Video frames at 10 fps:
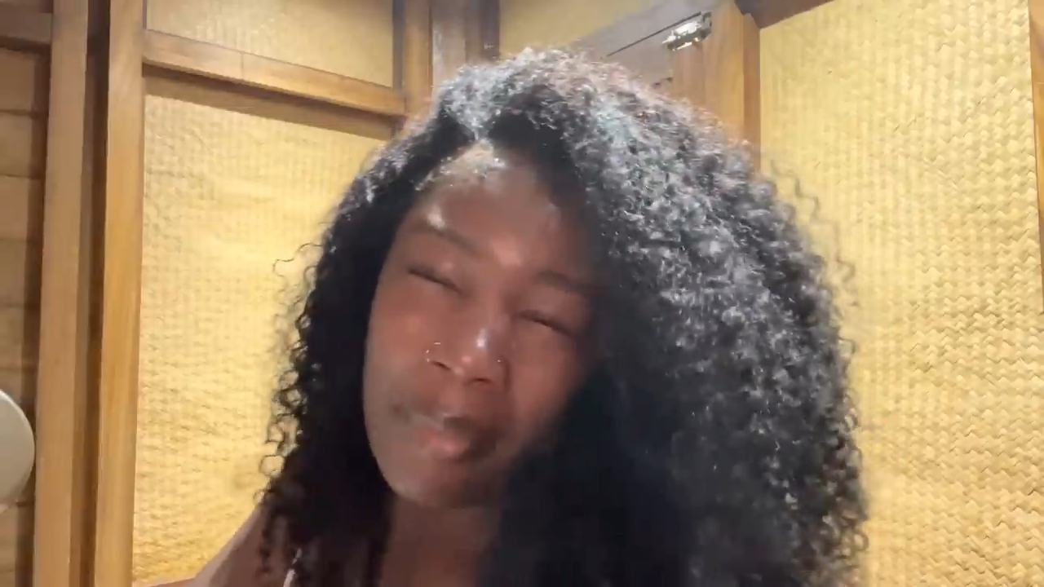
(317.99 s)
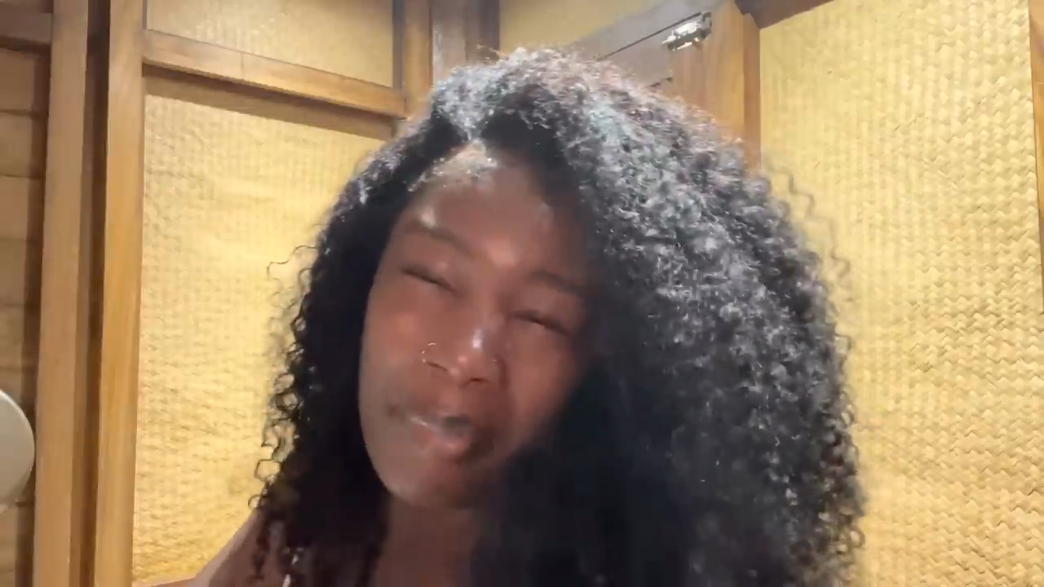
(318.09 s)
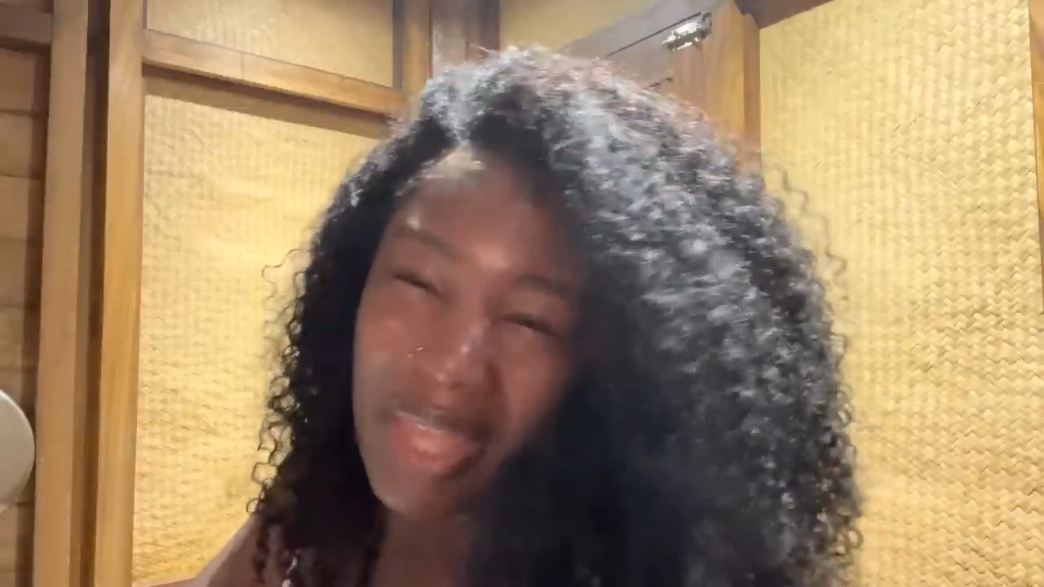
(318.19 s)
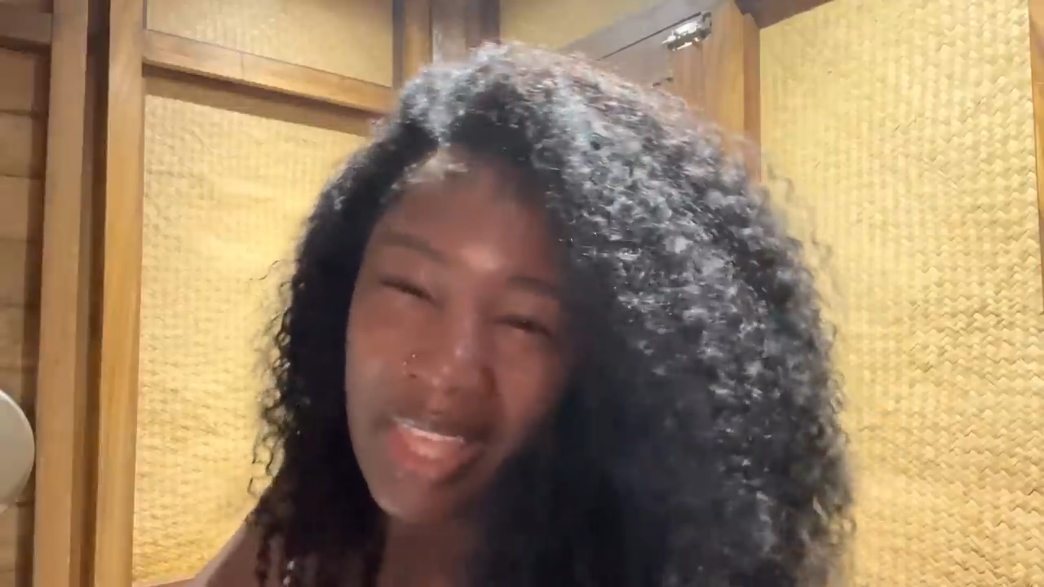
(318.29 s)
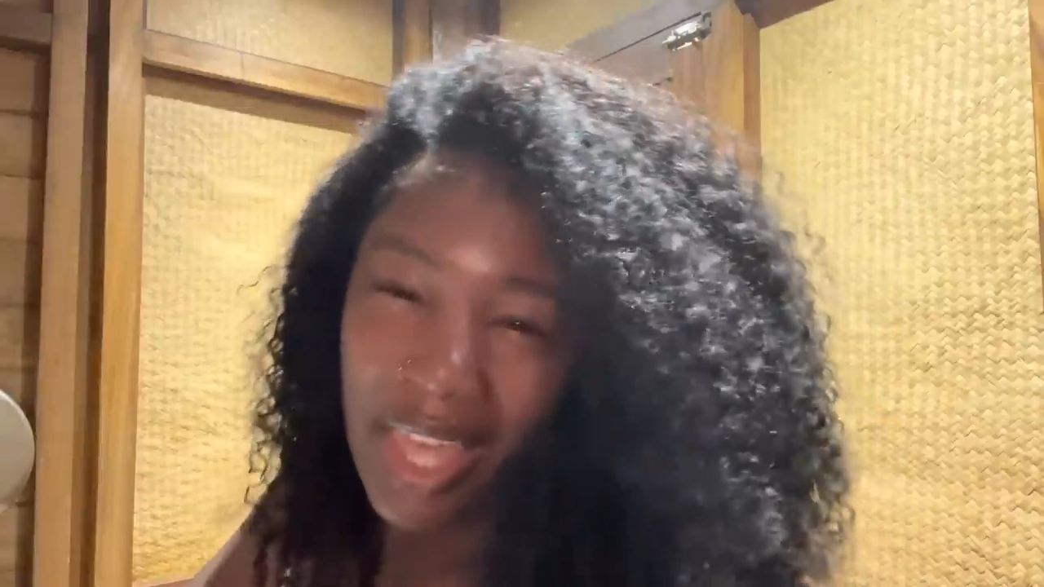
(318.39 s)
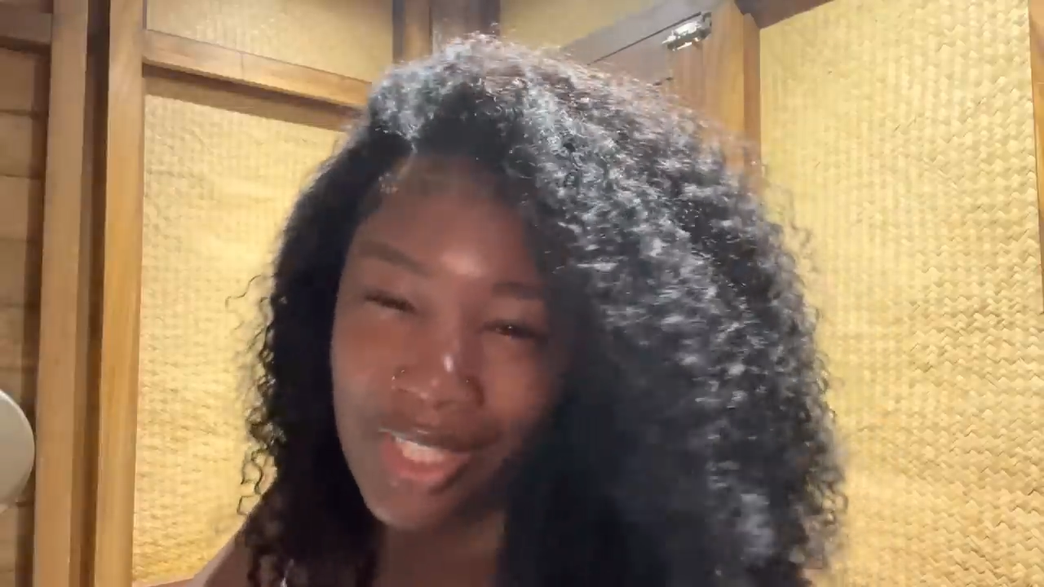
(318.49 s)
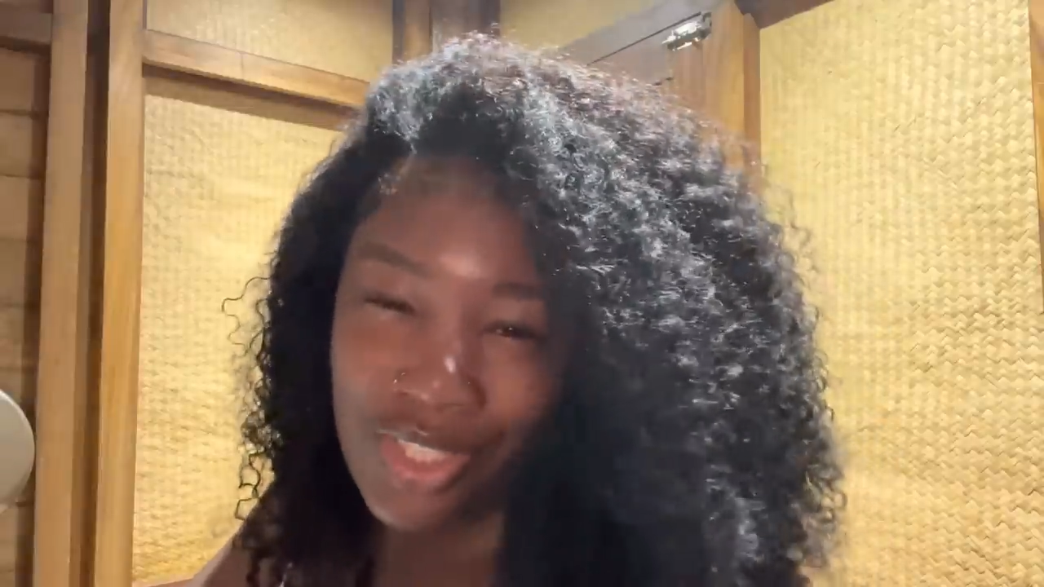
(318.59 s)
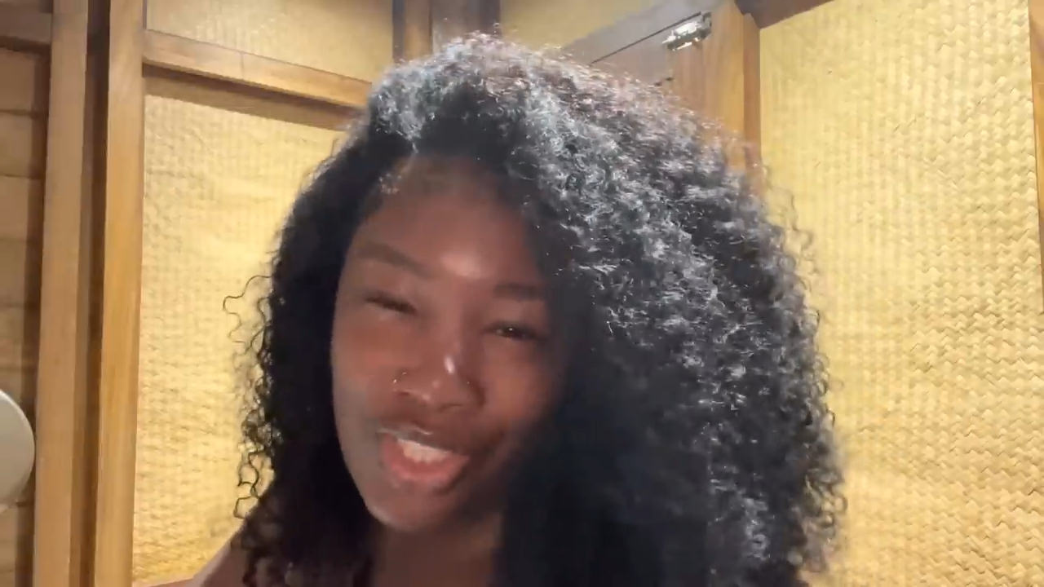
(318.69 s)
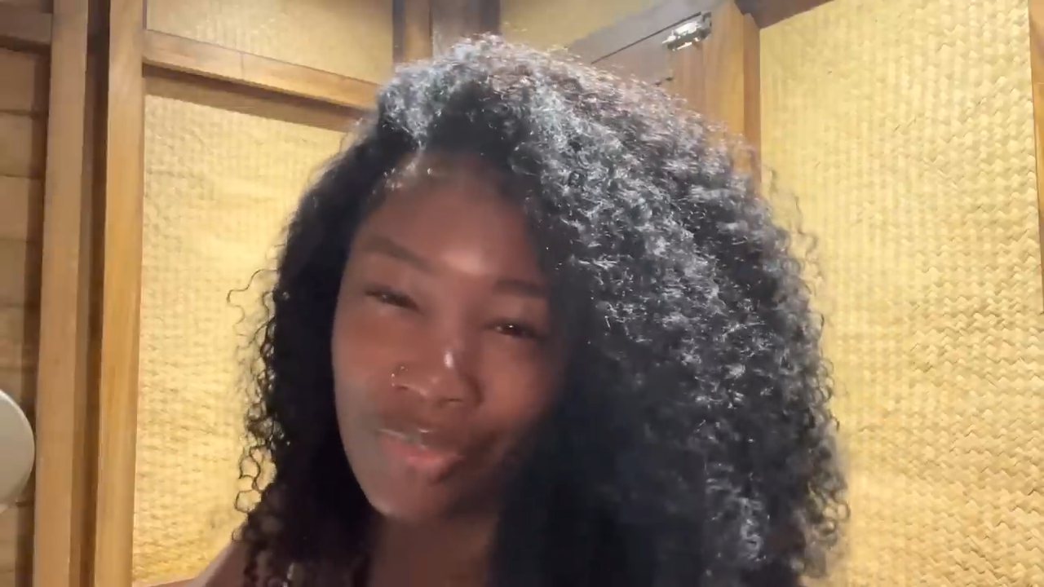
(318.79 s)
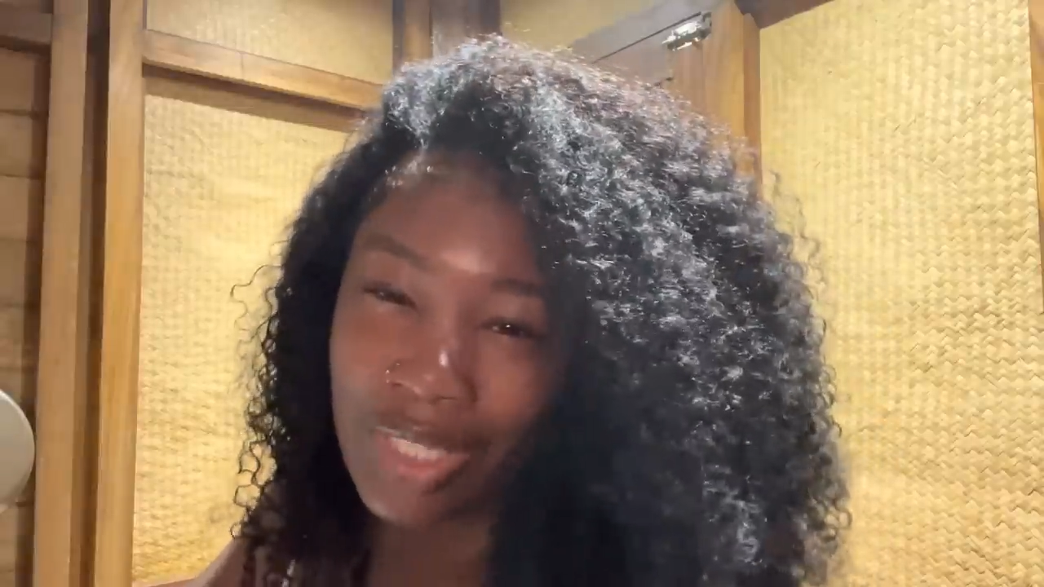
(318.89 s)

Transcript: a vacation